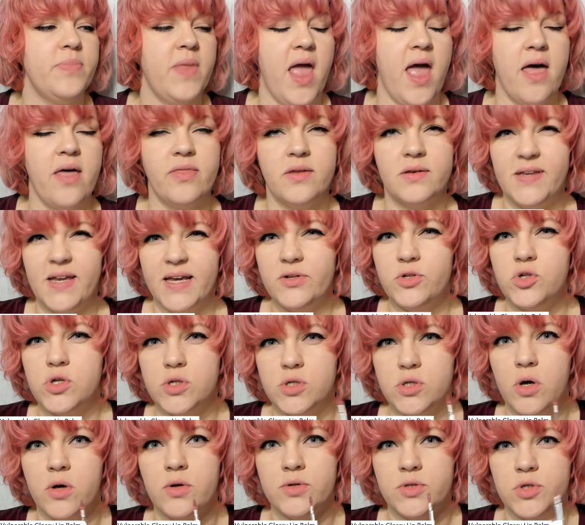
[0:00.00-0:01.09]
and the texture
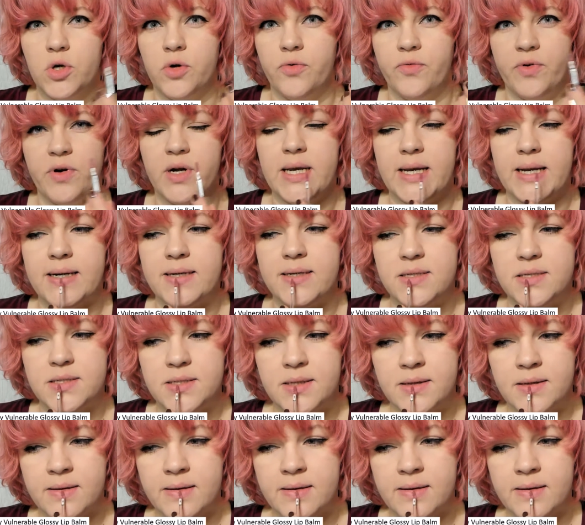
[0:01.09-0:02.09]
is also very nice.